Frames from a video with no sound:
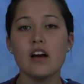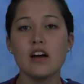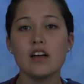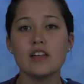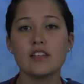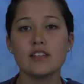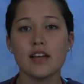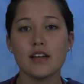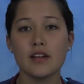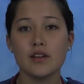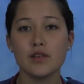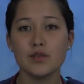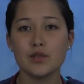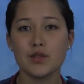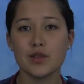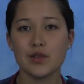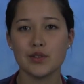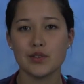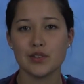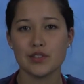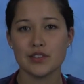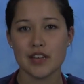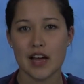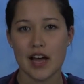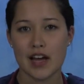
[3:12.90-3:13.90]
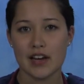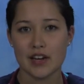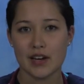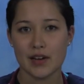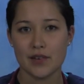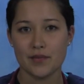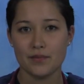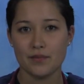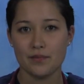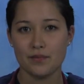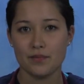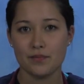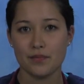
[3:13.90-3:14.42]
Psychosocial data.
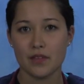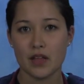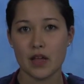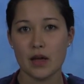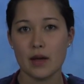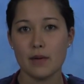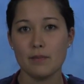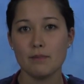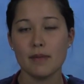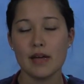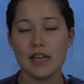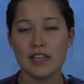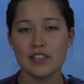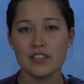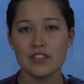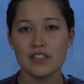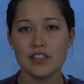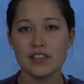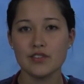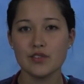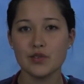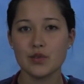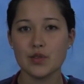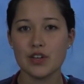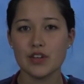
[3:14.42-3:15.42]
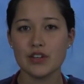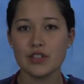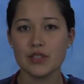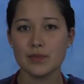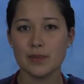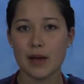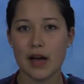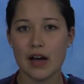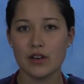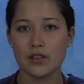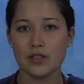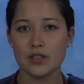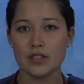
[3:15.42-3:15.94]
Patient lives with her
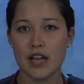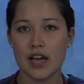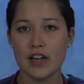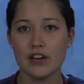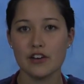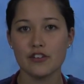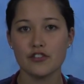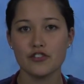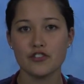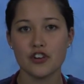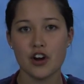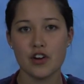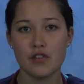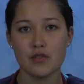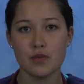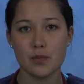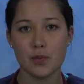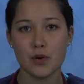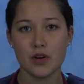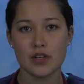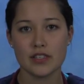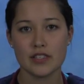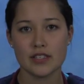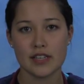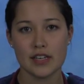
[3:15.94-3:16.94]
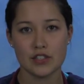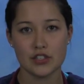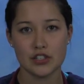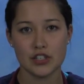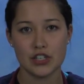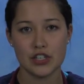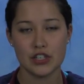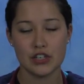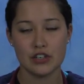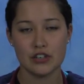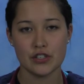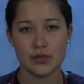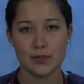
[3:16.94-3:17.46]
spouse, and her chart reports that she
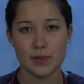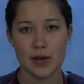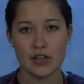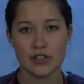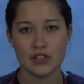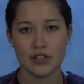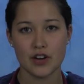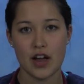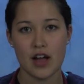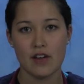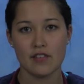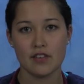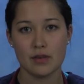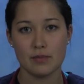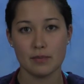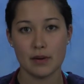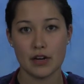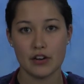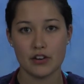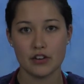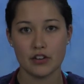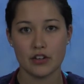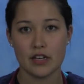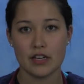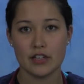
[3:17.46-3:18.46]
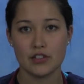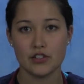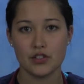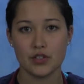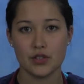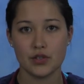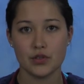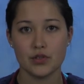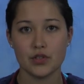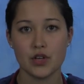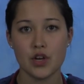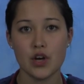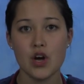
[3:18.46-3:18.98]
and her spouse are having marital
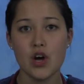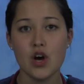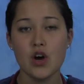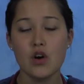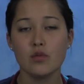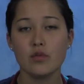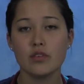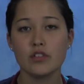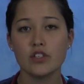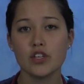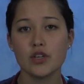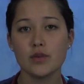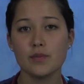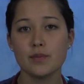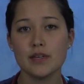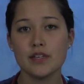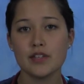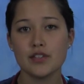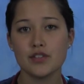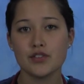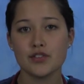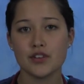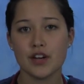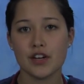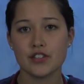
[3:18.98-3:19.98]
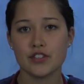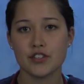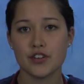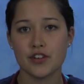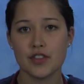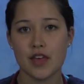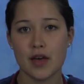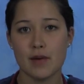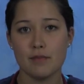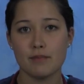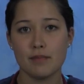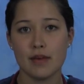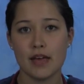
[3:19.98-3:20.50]
issues, which could be a stressor
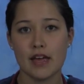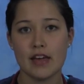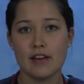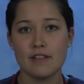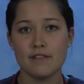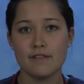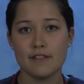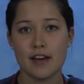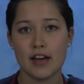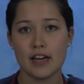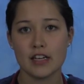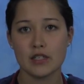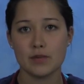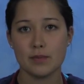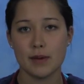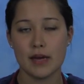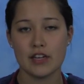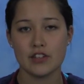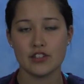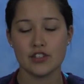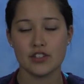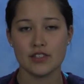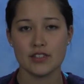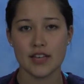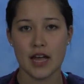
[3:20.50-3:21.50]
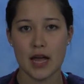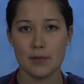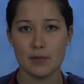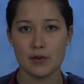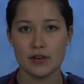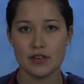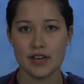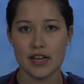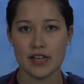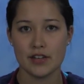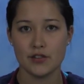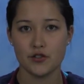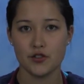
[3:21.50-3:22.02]
that may affect patient's
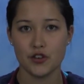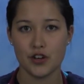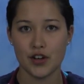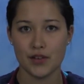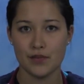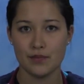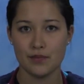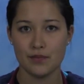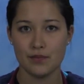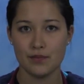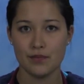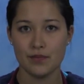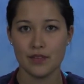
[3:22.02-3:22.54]
hypertension.